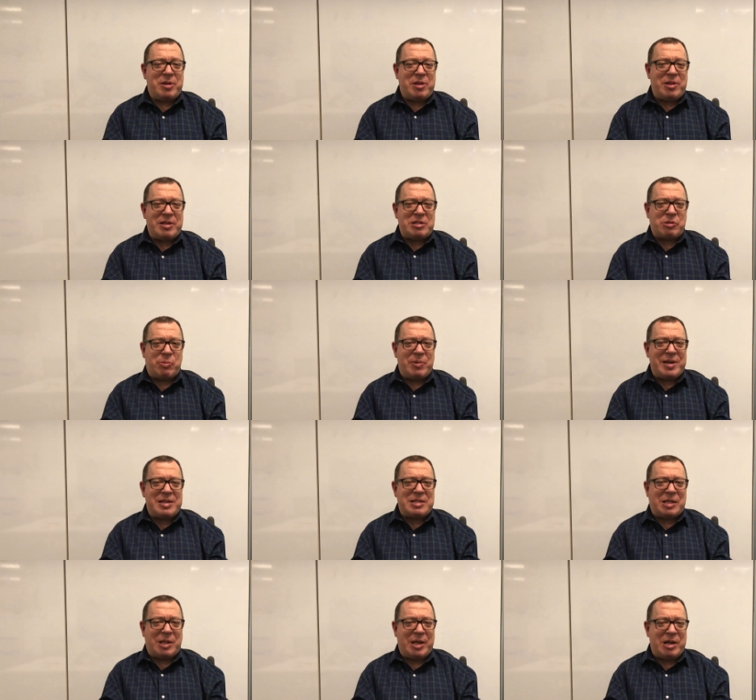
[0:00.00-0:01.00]
this
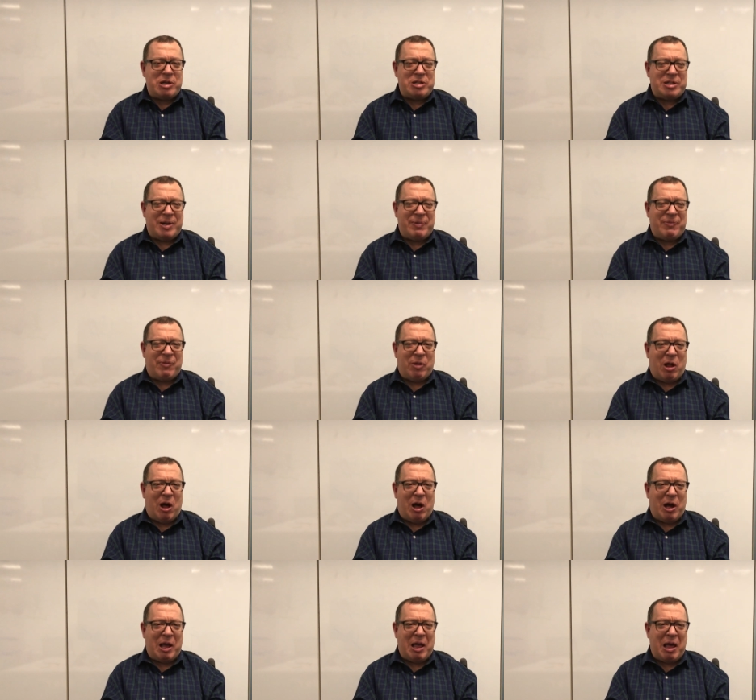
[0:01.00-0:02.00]
week's leadership
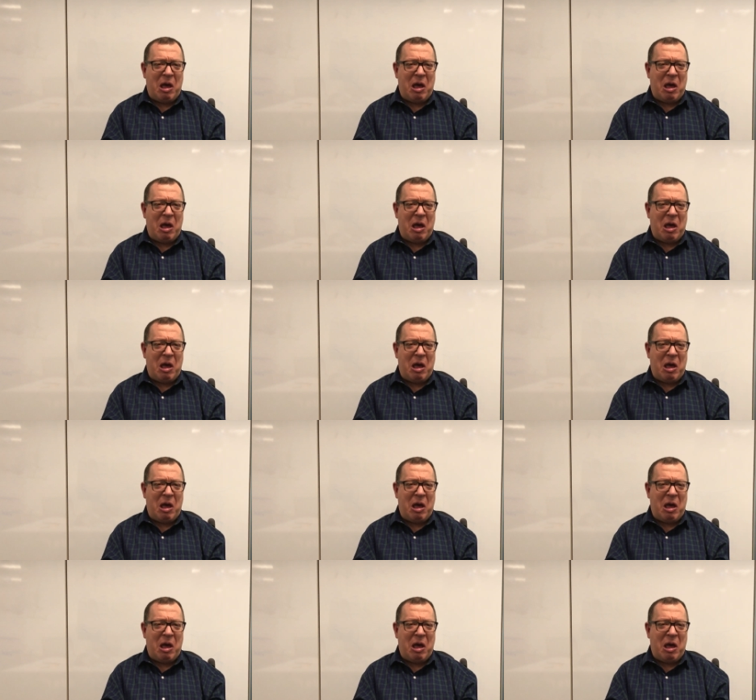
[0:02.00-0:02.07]
vlog.